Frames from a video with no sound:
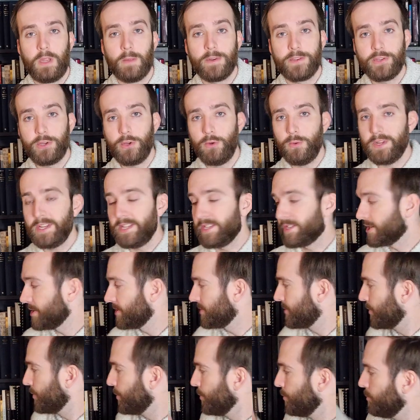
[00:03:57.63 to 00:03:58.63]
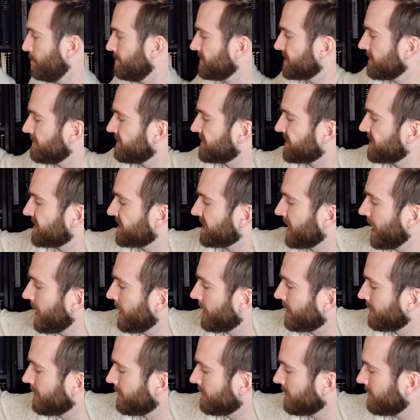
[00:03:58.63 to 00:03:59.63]
Number two is Tombs of
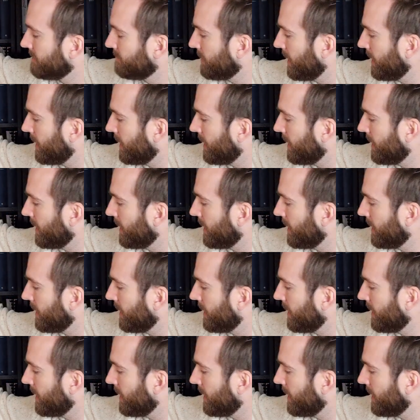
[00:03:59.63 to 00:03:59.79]
Sand